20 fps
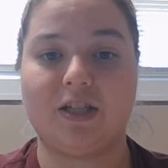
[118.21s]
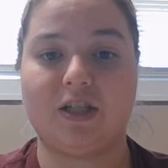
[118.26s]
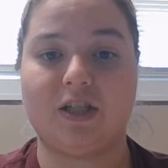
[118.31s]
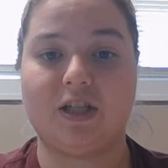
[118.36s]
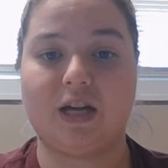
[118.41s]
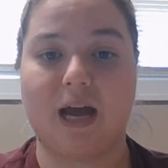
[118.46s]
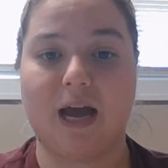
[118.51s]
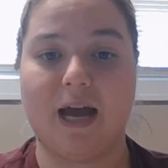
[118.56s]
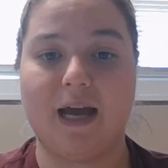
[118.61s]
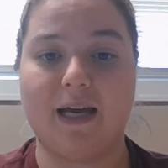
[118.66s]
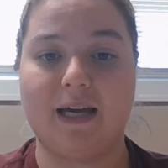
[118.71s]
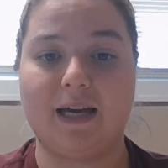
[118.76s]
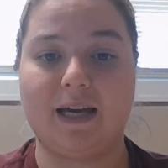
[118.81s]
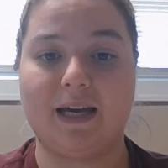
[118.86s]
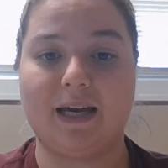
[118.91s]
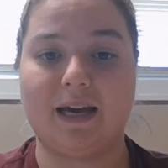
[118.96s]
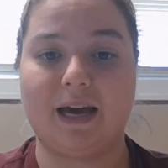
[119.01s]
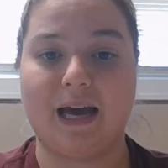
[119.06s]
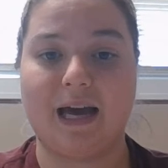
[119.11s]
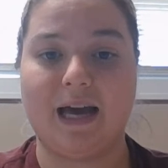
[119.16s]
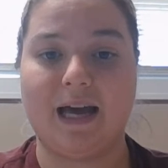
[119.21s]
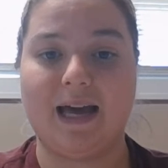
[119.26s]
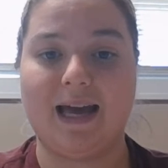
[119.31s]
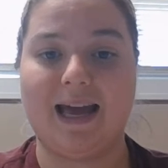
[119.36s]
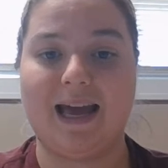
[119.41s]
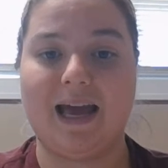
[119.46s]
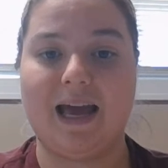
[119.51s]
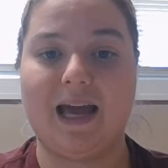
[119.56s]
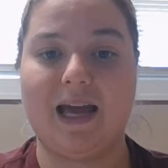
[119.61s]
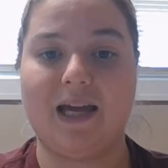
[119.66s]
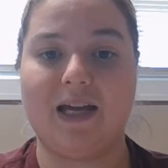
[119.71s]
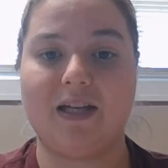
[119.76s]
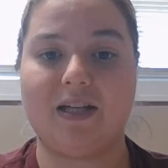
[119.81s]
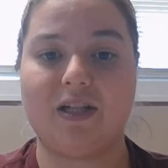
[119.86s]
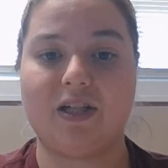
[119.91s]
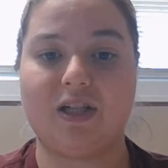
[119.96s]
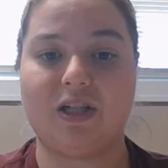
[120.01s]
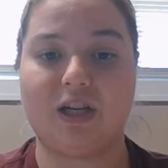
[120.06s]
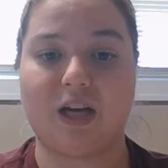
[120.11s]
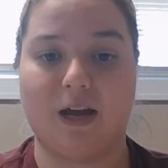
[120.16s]
Check
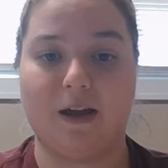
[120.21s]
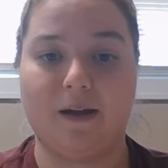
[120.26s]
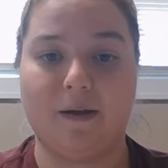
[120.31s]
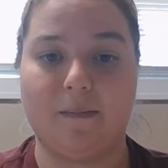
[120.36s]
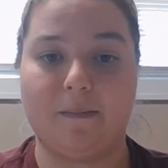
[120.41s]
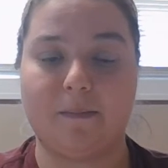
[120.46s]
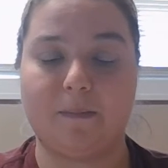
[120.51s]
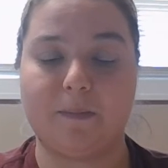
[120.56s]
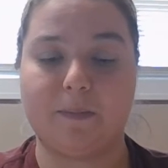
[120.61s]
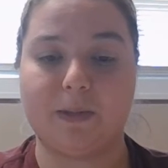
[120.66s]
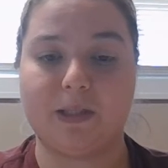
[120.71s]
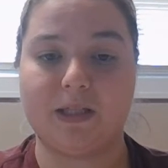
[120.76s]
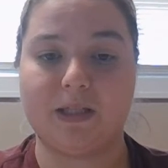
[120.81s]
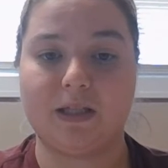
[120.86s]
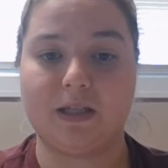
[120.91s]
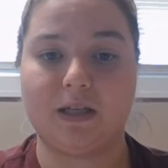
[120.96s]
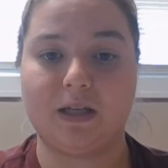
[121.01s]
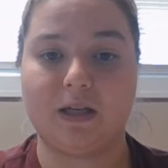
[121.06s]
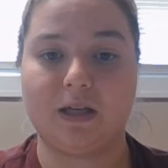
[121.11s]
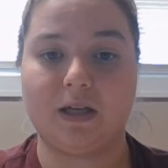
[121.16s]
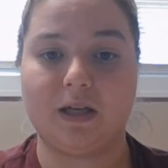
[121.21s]
and chips.